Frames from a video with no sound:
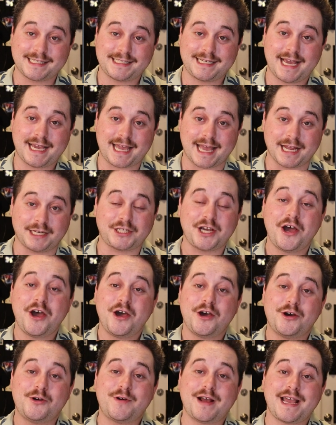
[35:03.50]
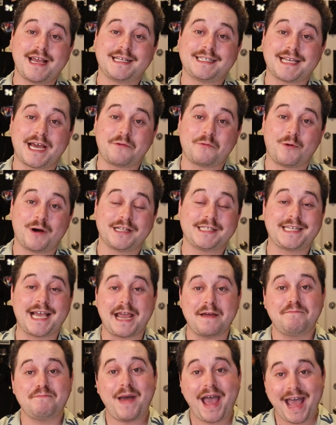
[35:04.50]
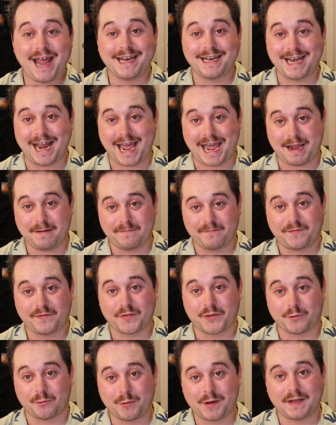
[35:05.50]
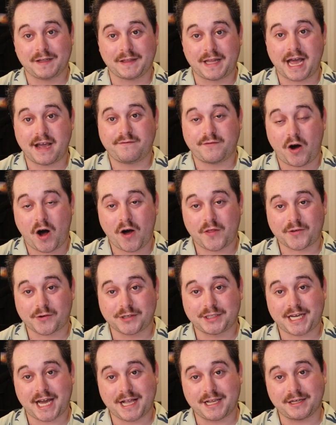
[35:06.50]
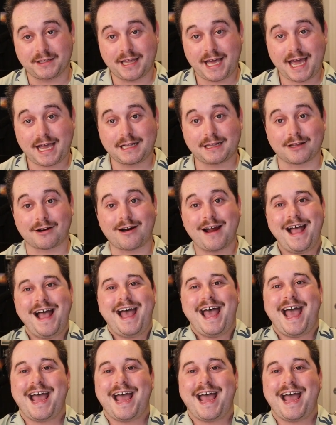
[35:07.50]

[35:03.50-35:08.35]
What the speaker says: Snicket, who is at once a pen name for the real-life author Daniel Handler,